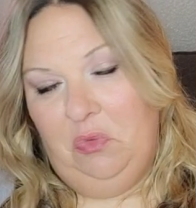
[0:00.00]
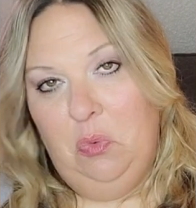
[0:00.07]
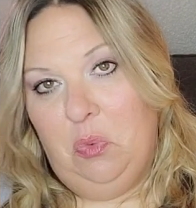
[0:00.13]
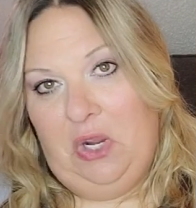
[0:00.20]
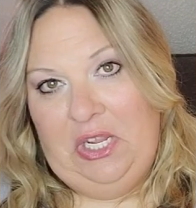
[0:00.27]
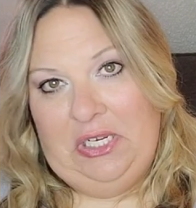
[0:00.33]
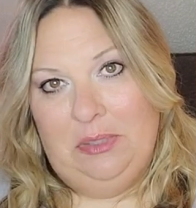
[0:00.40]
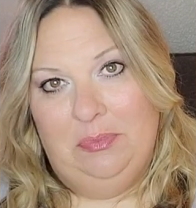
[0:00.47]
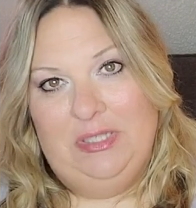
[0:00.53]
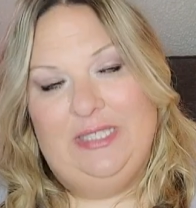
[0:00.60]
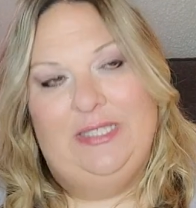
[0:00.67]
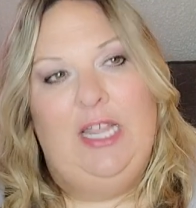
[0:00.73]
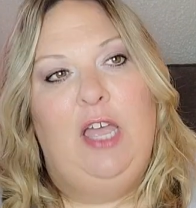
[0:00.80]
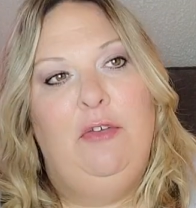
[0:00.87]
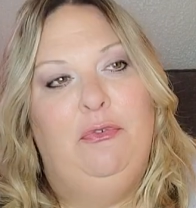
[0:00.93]
random
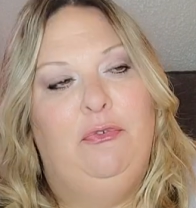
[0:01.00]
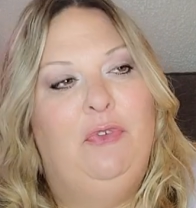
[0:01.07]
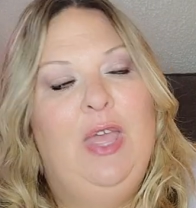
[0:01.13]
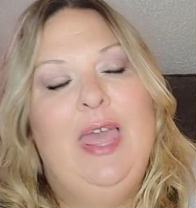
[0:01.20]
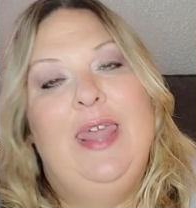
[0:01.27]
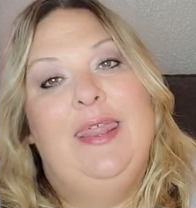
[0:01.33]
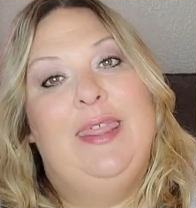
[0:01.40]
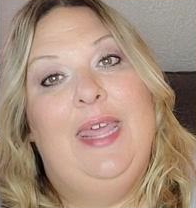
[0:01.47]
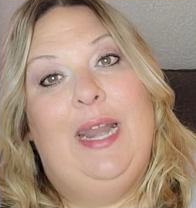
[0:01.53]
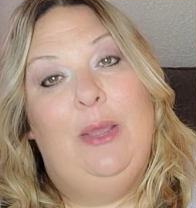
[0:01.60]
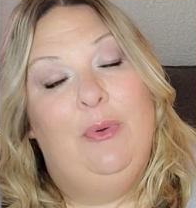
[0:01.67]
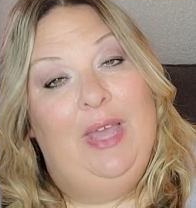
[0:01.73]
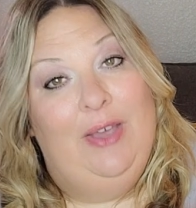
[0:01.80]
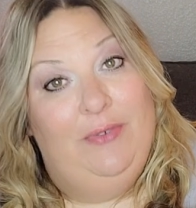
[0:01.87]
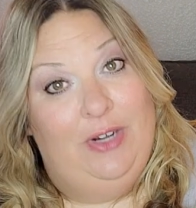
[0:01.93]
stuff then
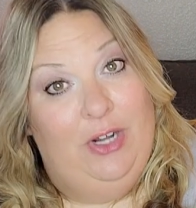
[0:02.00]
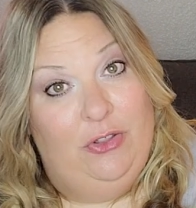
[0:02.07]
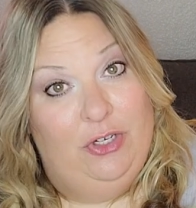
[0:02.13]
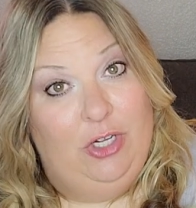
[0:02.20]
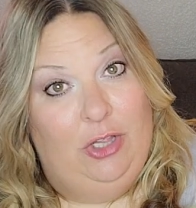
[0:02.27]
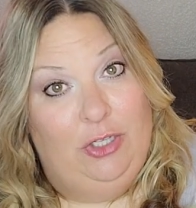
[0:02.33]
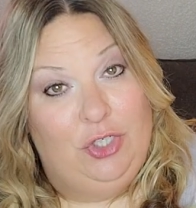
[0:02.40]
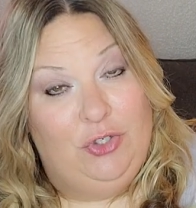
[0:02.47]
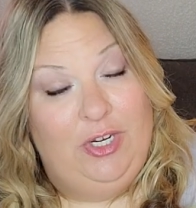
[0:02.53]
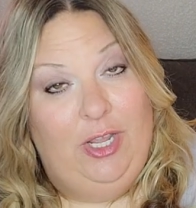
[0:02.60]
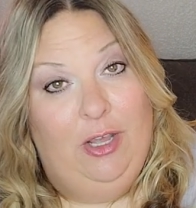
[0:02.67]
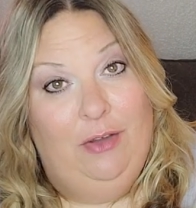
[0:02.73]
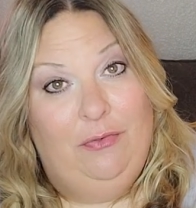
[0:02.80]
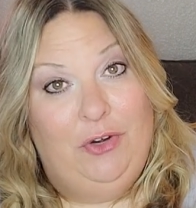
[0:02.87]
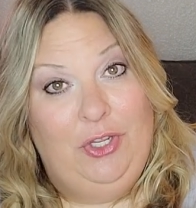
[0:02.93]
I will have another Dollar Tree
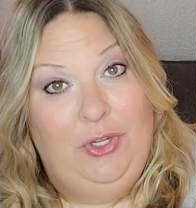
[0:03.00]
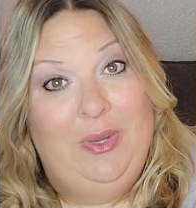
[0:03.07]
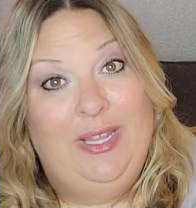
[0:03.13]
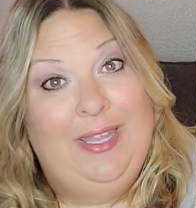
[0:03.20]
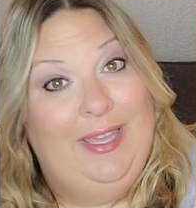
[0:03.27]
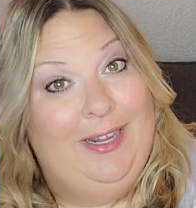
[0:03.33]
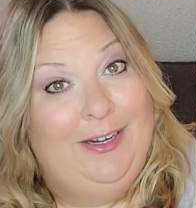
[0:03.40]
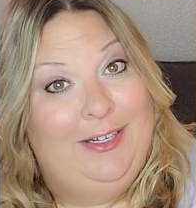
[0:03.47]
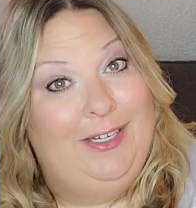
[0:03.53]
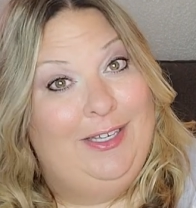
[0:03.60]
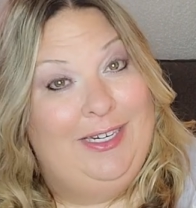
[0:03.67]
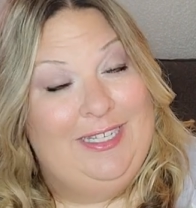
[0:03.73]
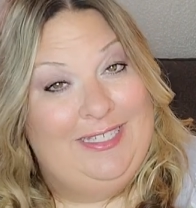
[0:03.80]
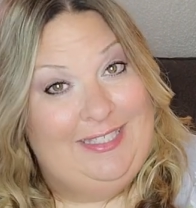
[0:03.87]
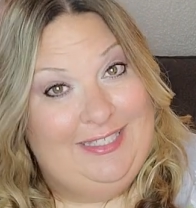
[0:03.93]
haul for you again
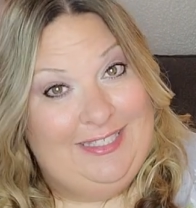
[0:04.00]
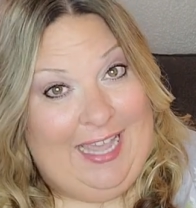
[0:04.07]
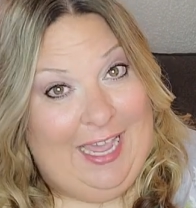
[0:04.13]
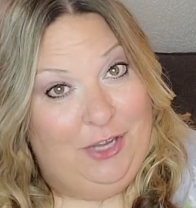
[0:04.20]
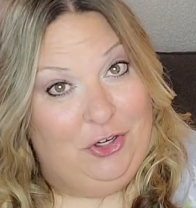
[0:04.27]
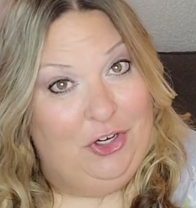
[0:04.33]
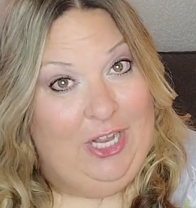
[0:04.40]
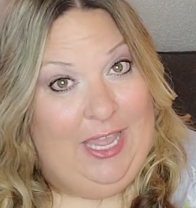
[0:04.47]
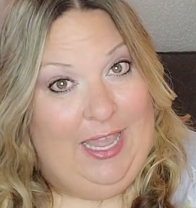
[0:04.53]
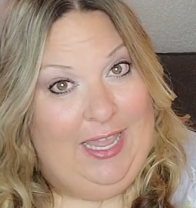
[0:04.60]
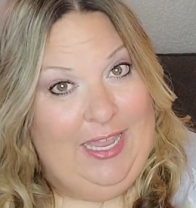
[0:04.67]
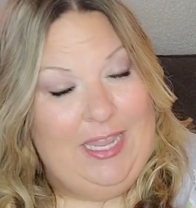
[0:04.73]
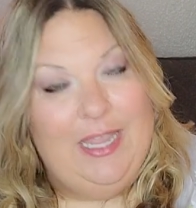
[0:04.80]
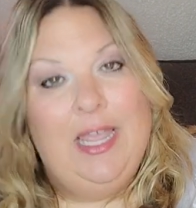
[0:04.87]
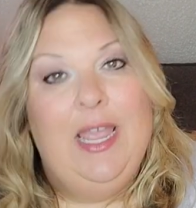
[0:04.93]
on
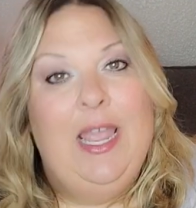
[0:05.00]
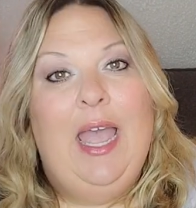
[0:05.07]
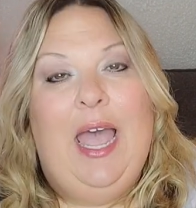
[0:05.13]
Saturday